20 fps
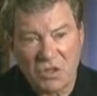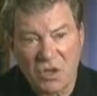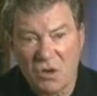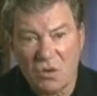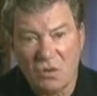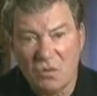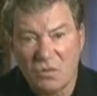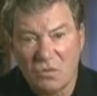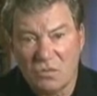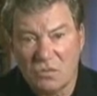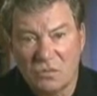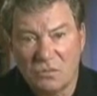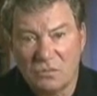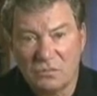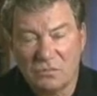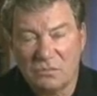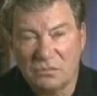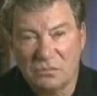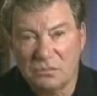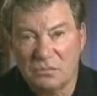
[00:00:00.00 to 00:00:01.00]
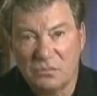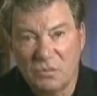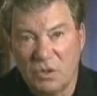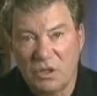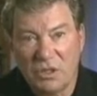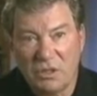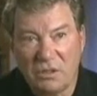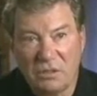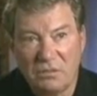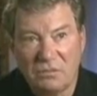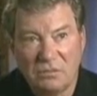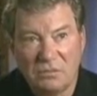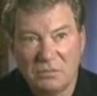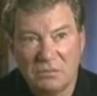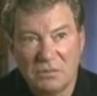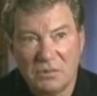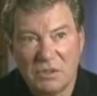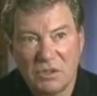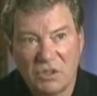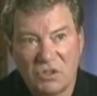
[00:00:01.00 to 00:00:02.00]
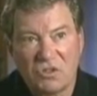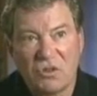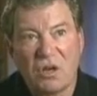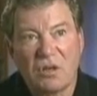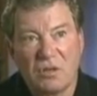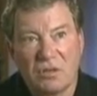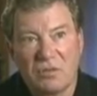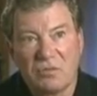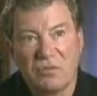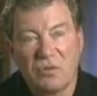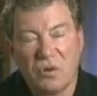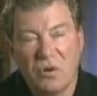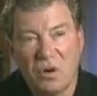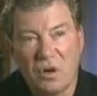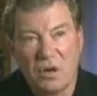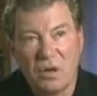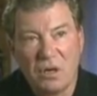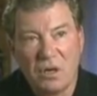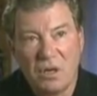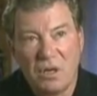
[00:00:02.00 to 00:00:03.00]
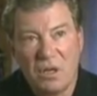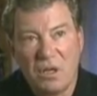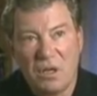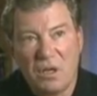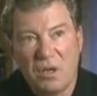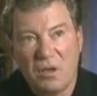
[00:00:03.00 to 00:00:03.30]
And so we struggled for